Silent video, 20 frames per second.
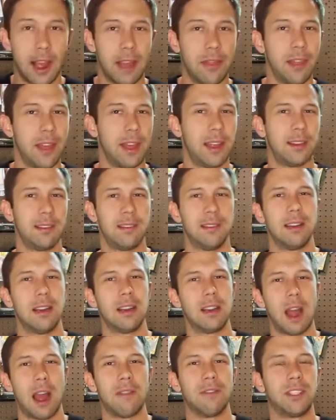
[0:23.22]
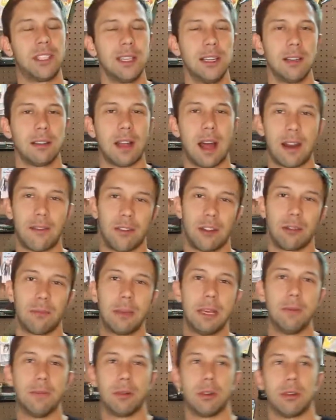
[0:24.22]
And then I've seen a lot of other
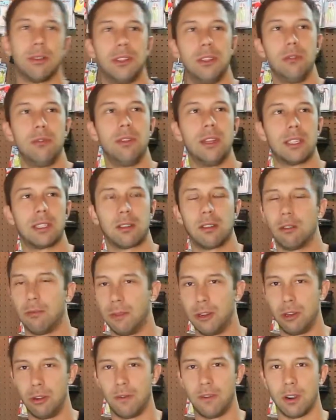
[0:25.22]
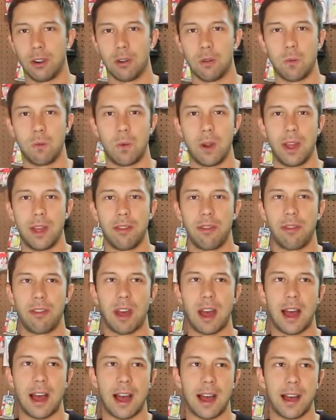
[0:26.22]
people do this little maneuver with